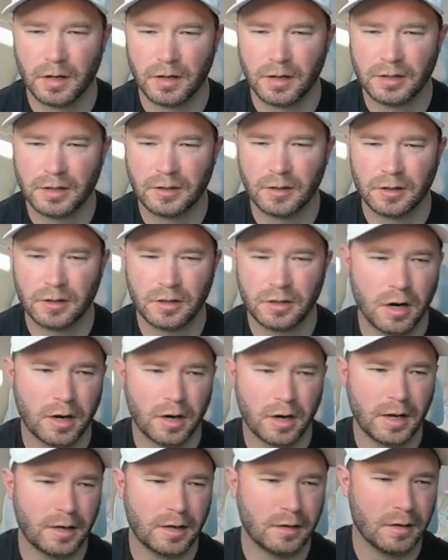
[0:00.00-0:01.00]
This is our
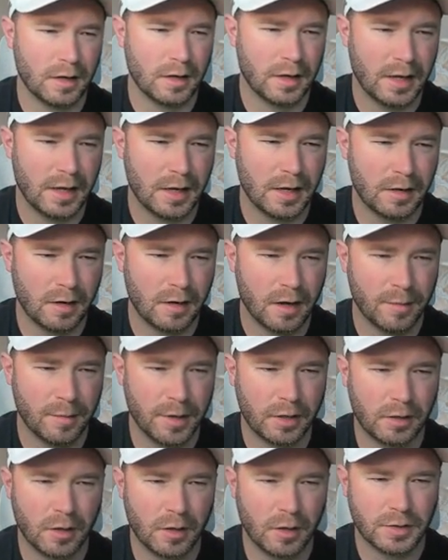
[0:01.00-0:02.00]
target. Again, I'm
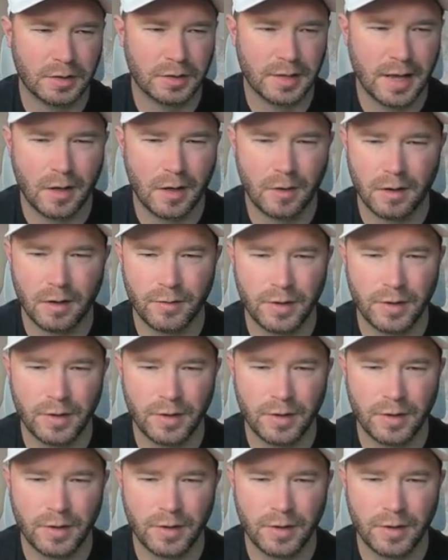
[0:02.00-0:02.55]
going to close this out.